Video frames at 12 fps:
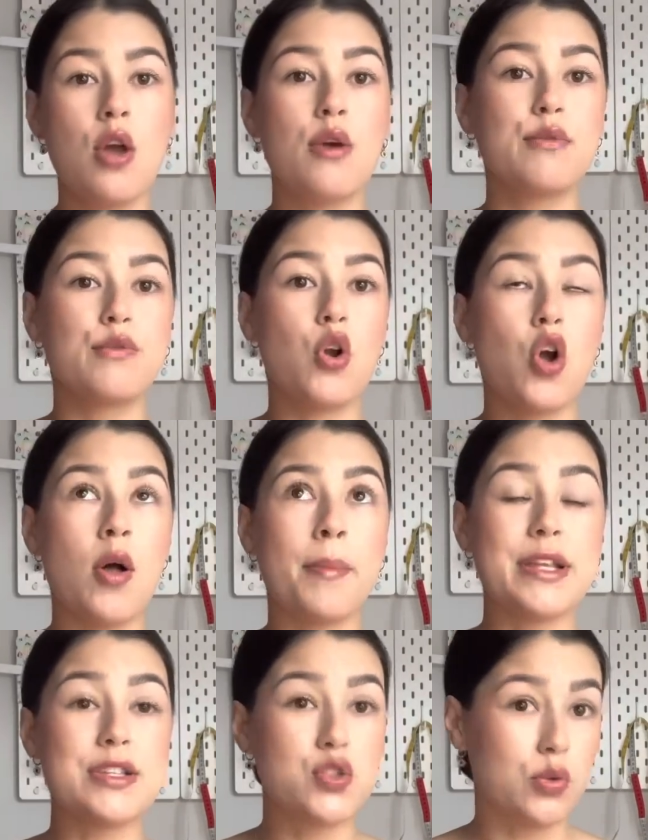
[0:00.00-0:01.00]
from
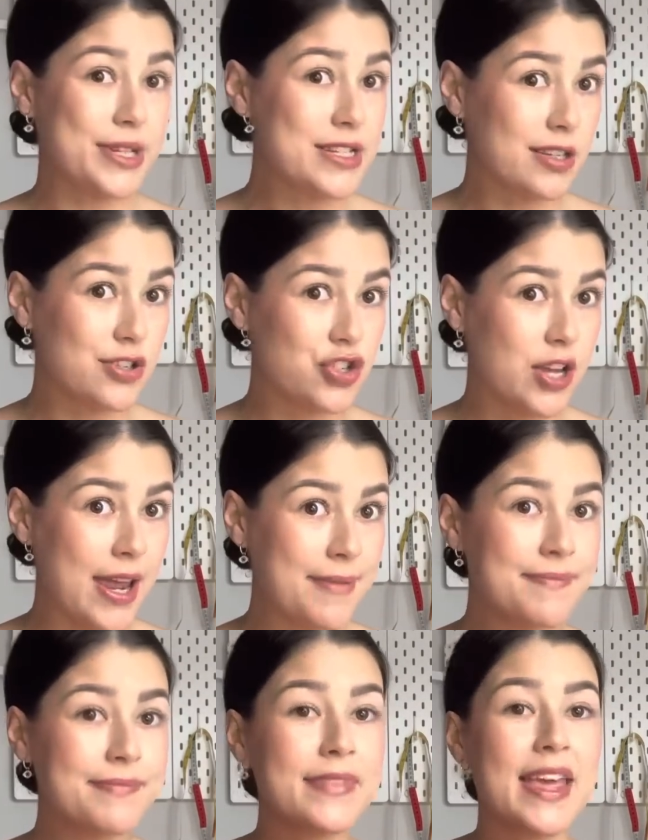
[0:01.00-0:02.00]
Sew Me Sunshine.
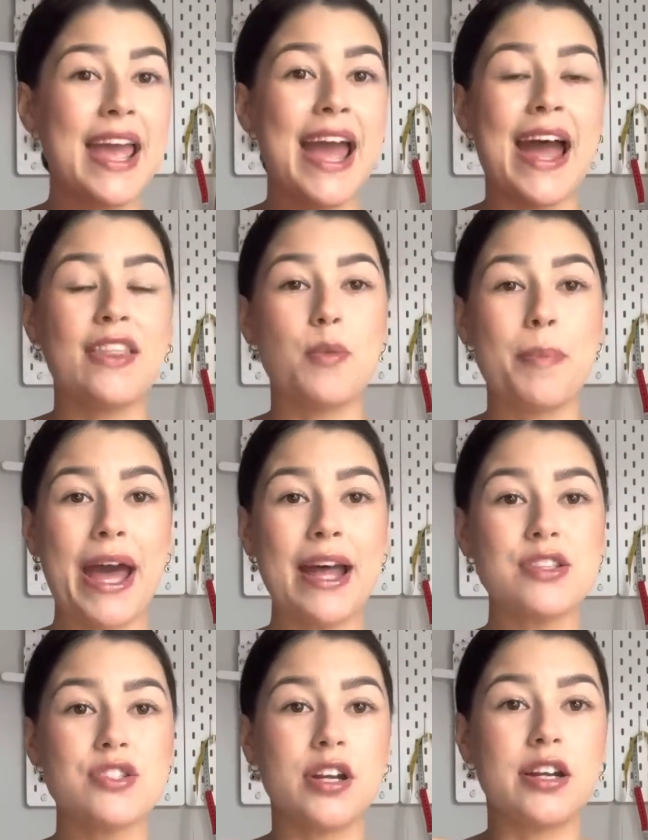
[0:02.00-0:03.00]
And the
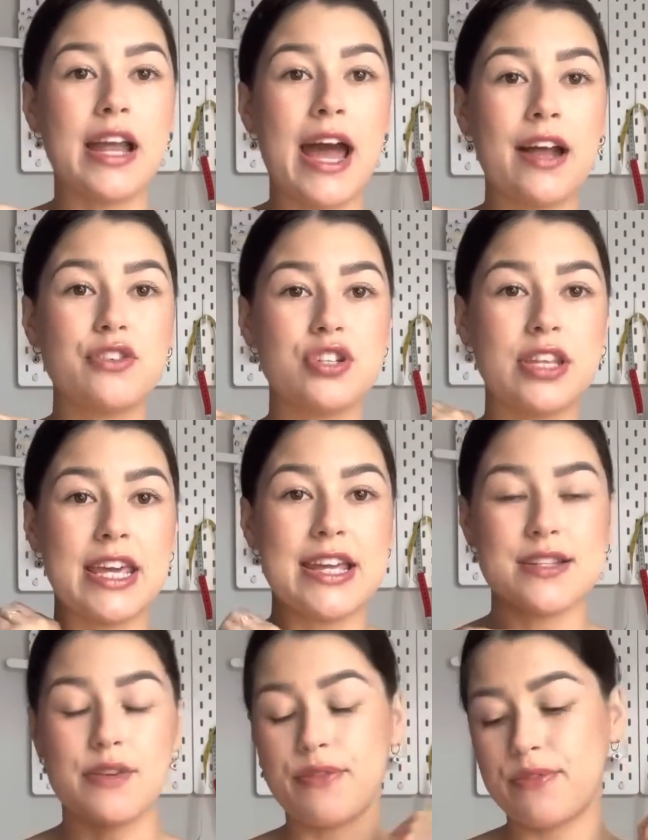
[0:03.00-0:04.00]
pattern actually
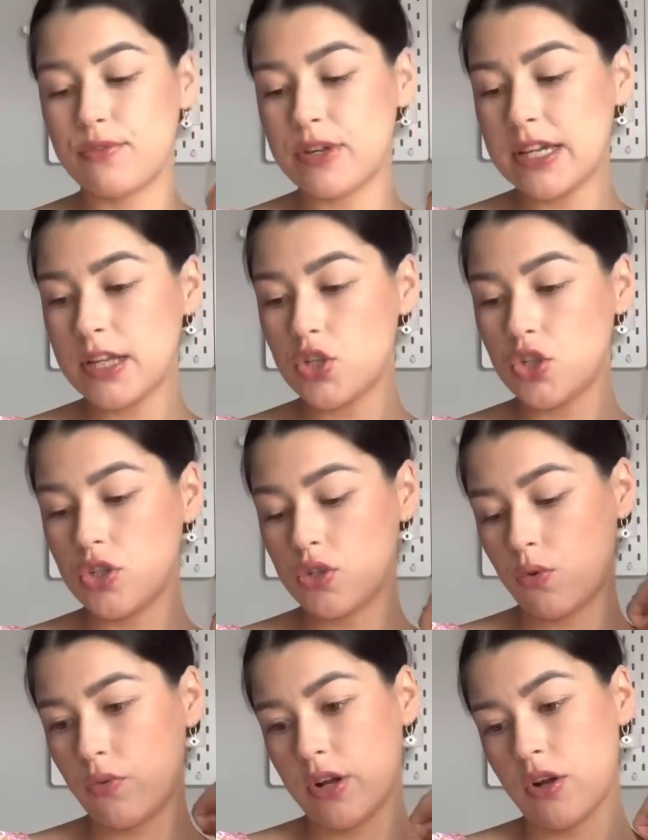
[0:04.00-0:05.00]
is a free
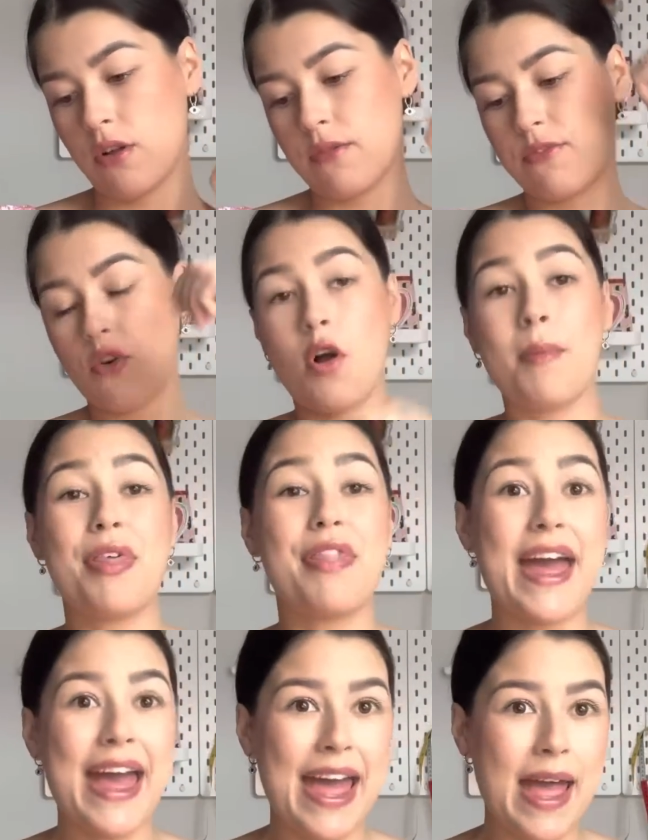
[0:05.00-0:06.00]
tutorial from The
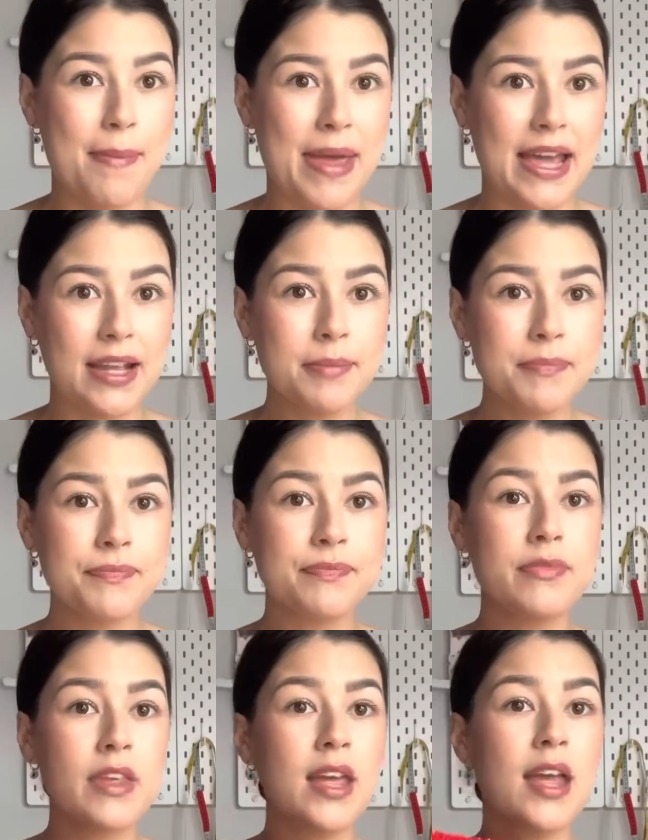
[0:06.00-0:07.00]
Hemming.
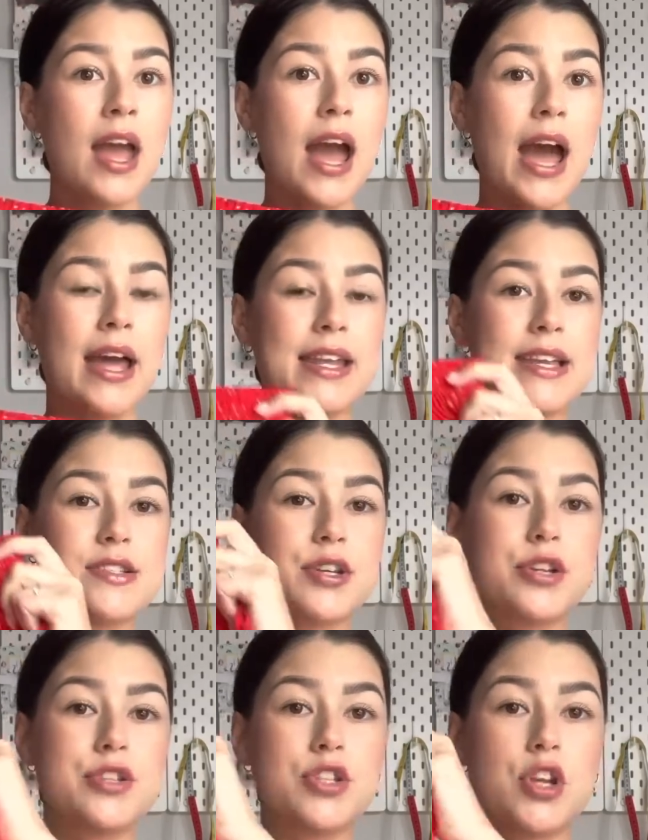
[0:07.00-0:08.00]
And it's
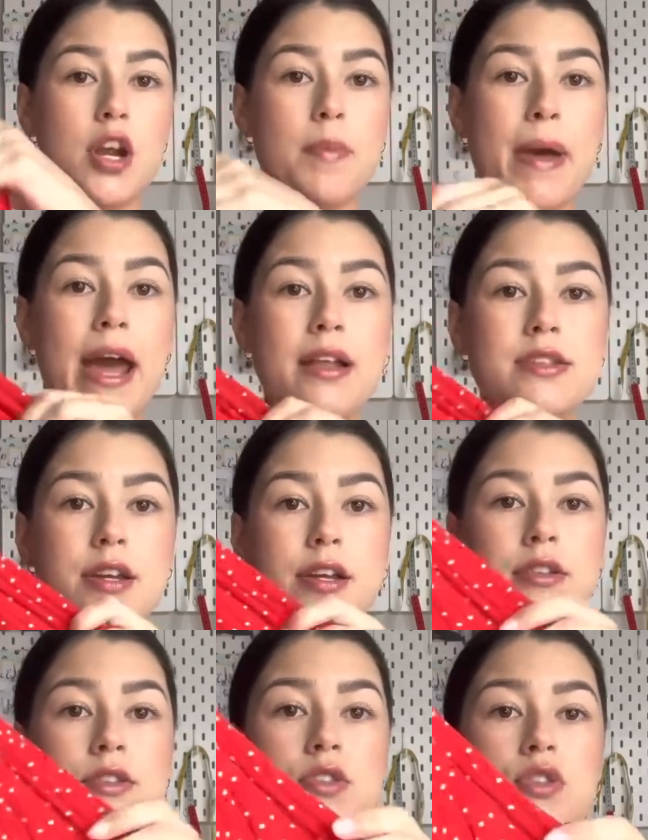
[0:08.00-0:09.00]
her skirt
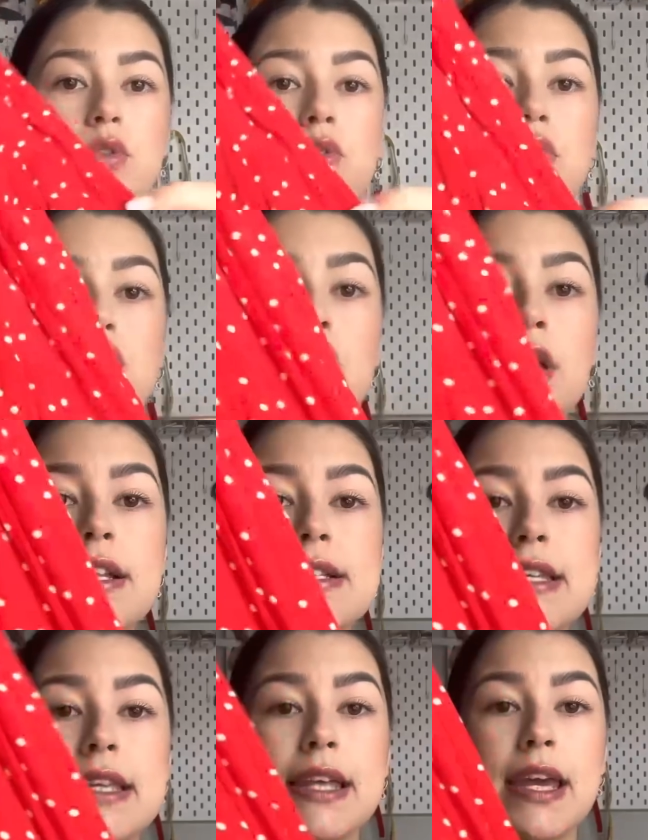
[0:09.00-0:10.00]
pattern. So you can
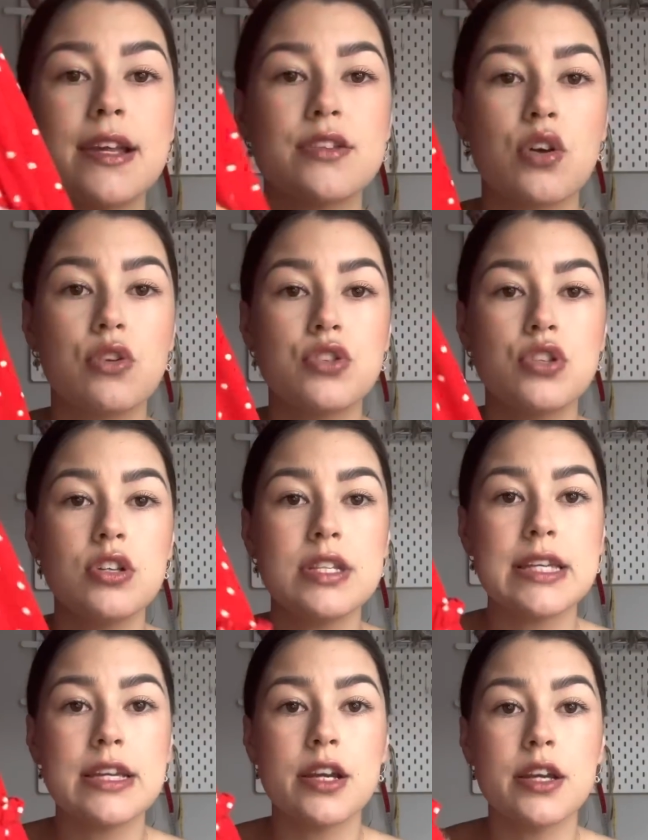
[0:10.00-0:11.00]
see that it's got two
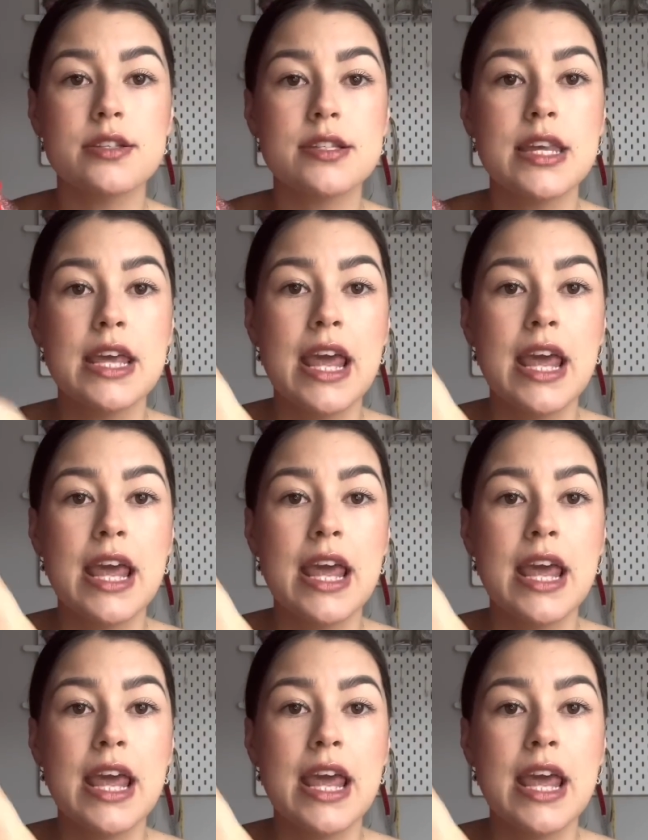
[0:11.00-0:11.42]
tiers.